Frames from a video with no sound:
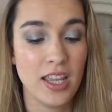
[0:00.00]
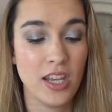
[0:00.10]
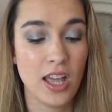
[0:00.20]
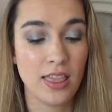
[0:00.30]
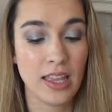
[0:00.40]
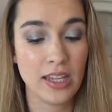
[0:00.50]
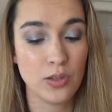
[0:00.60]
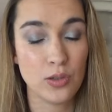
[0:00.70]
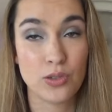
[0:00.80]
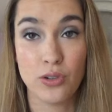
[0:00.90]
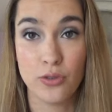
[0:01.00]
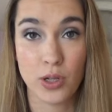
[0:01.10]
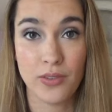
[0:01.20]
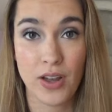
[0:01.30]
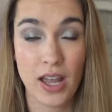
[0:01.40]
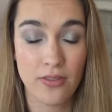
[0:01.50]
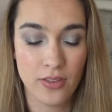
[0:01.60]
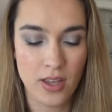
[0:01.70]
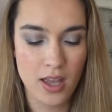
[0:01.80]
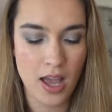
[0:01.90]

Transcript: in Light Neutral 45.